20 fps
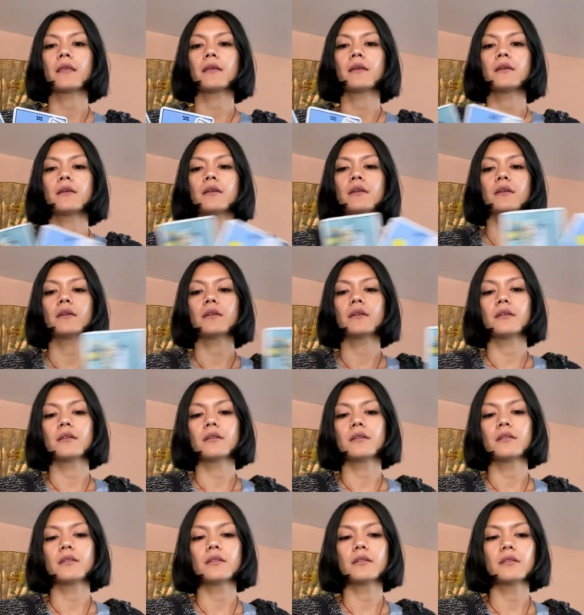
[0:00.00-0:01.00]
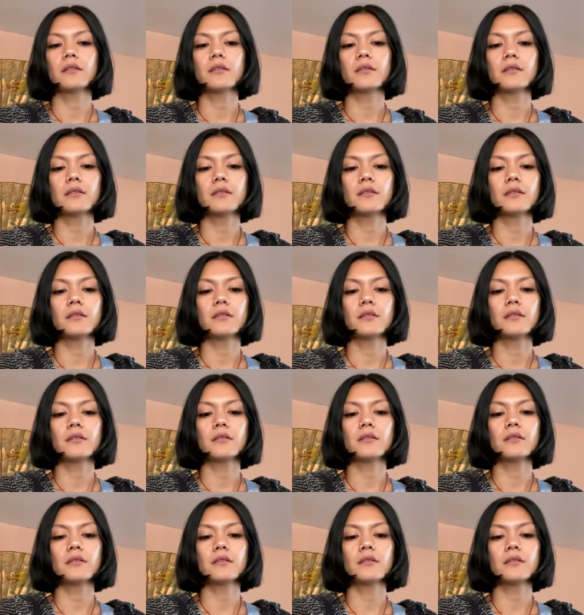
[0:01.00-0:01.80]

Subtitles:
Nobody speaks.